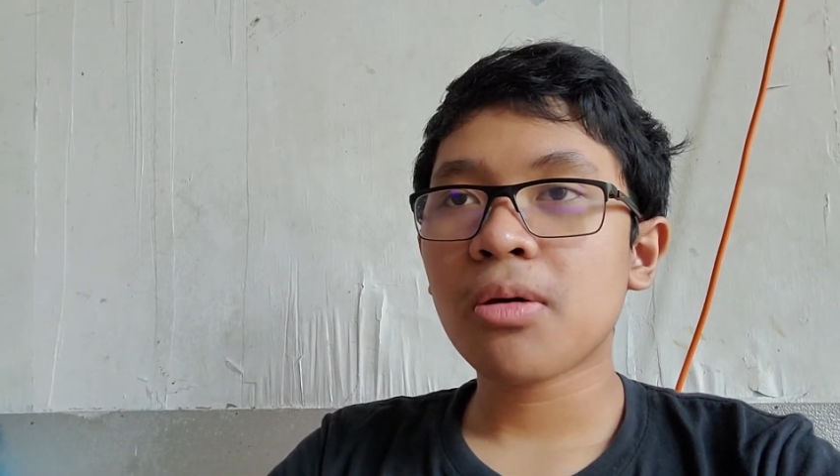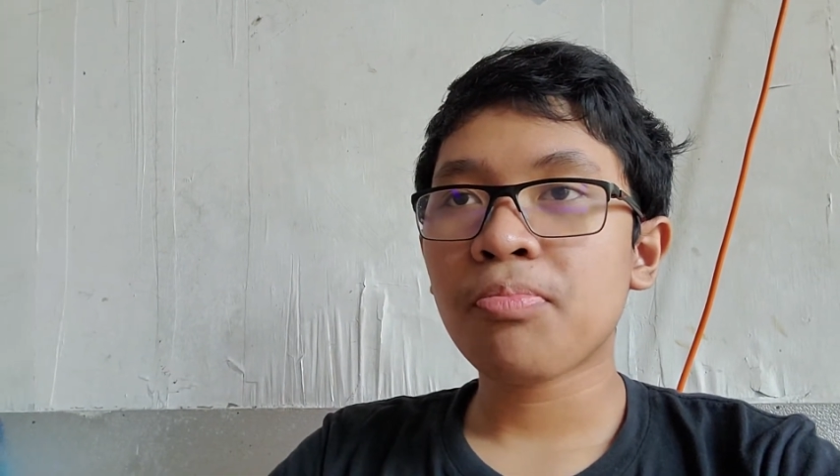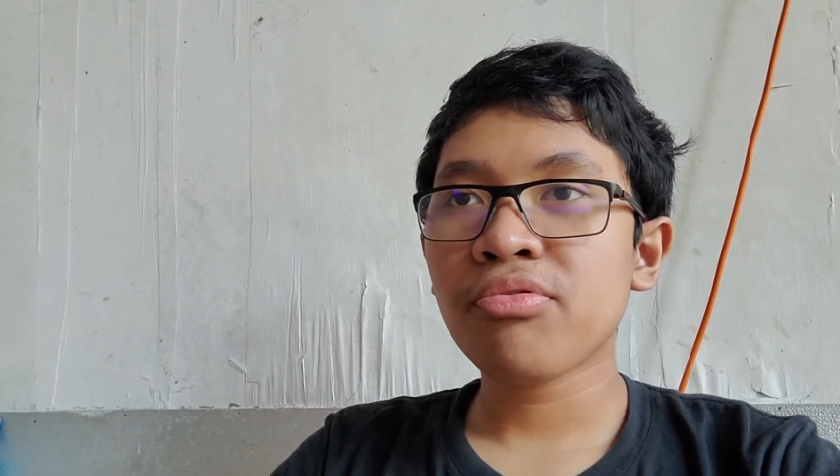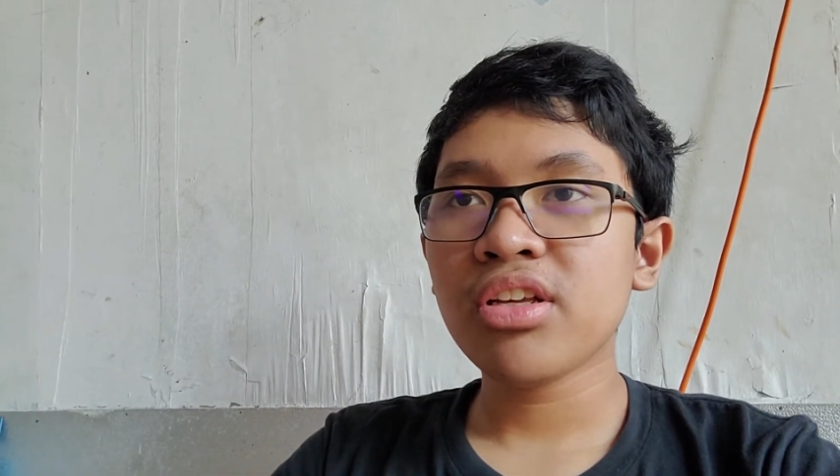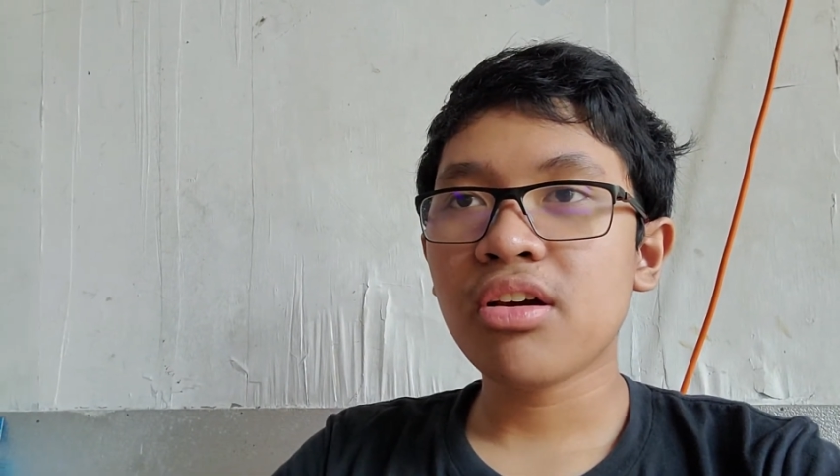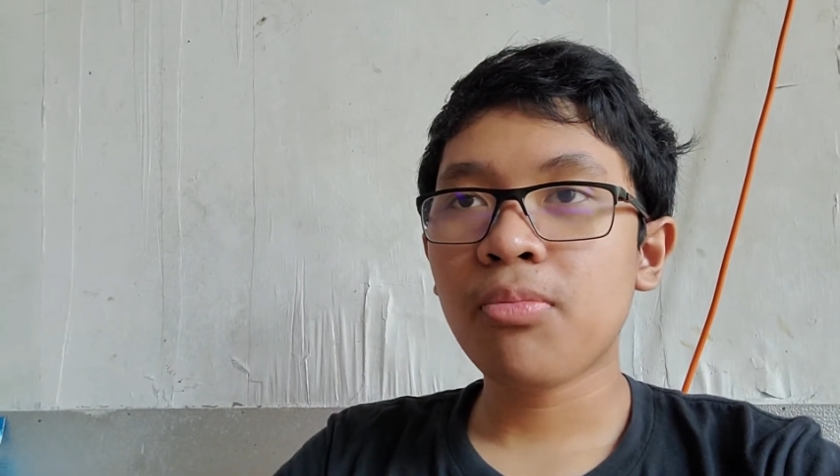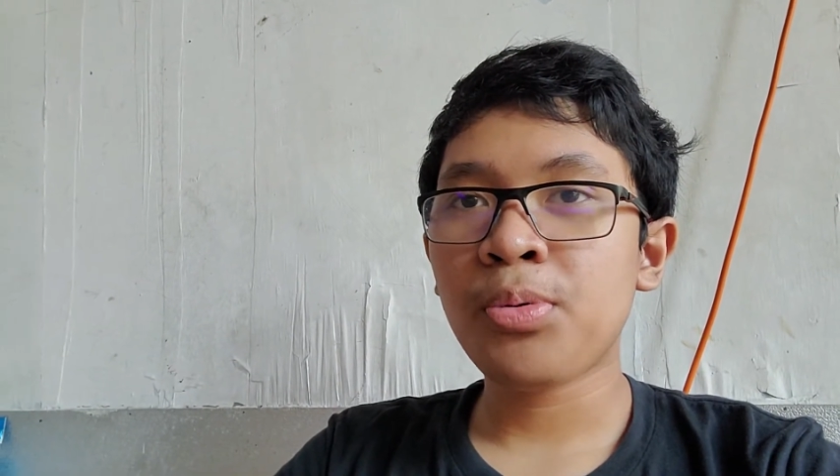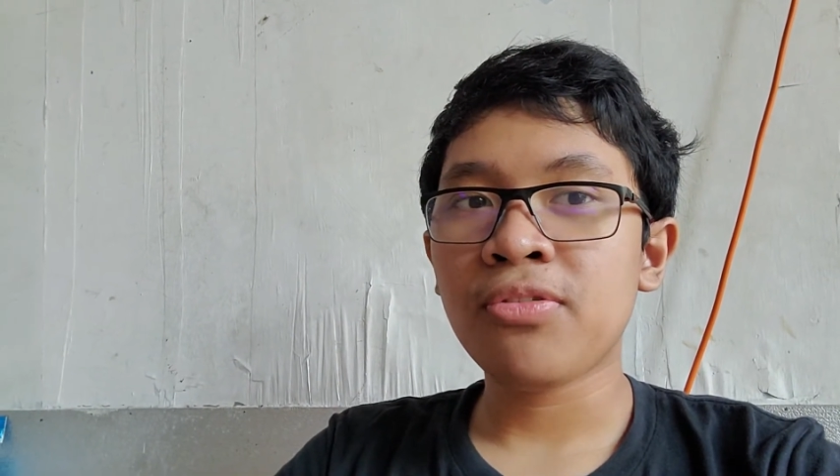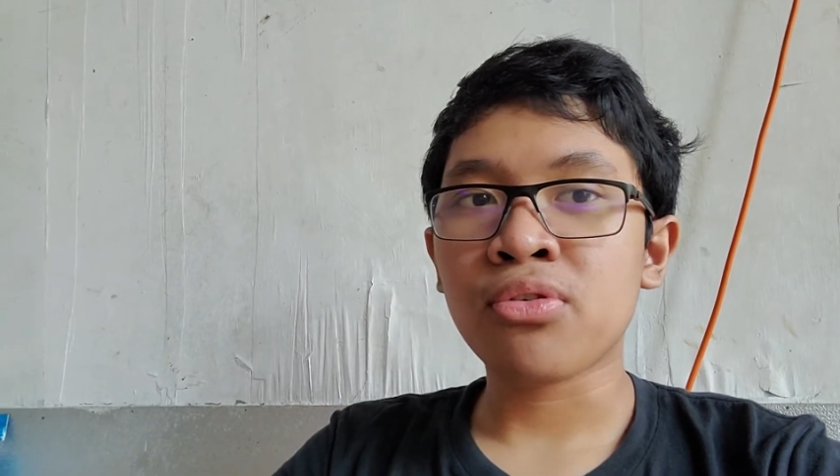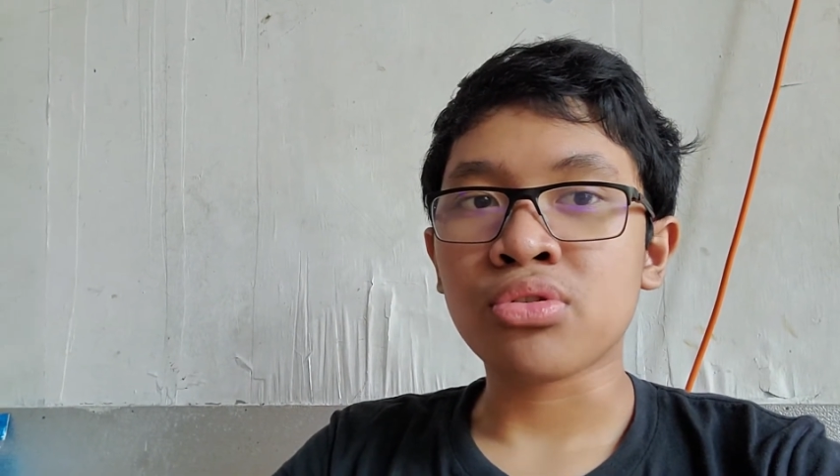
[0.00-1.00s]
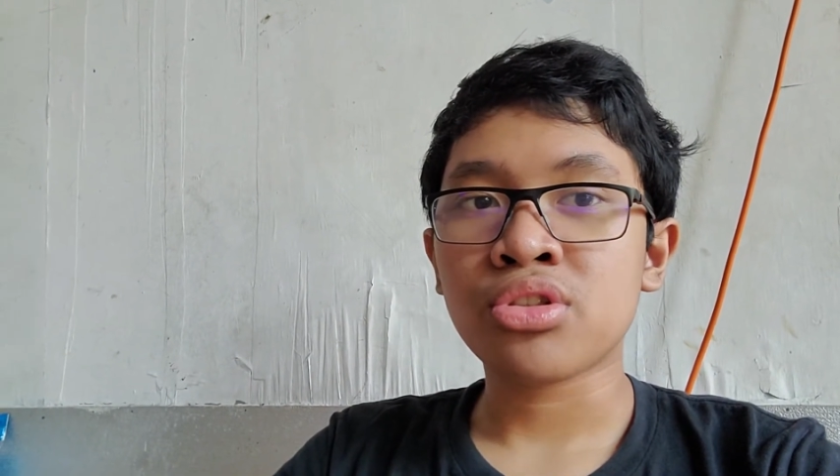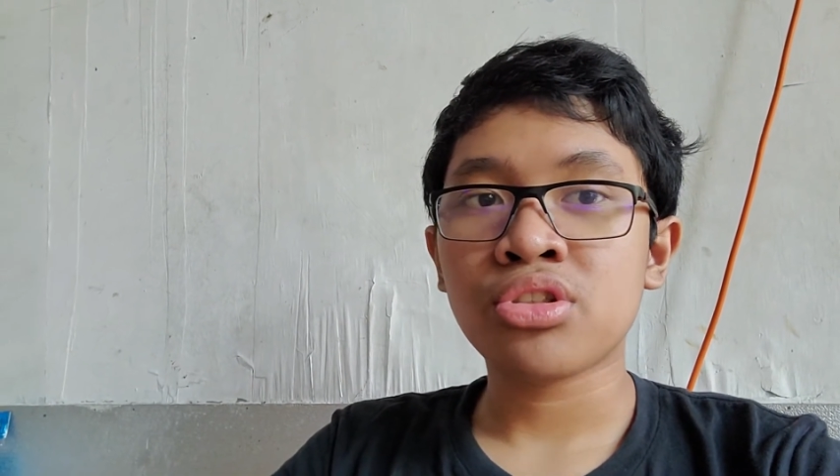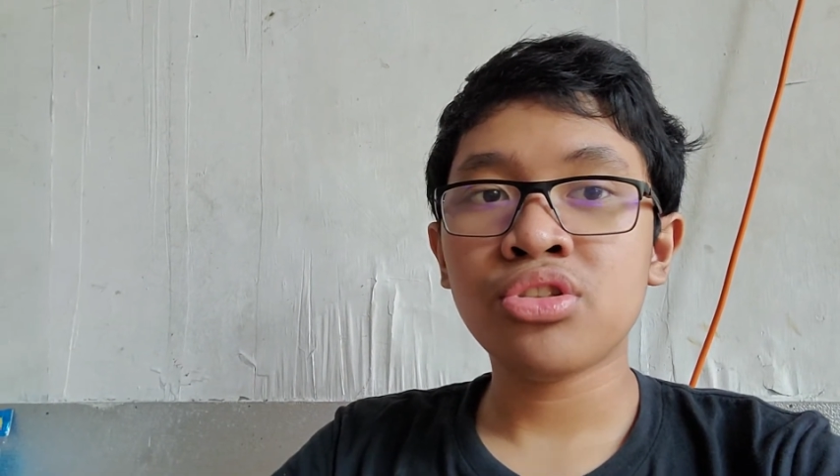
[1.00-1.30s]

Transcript: a pretty OP verse.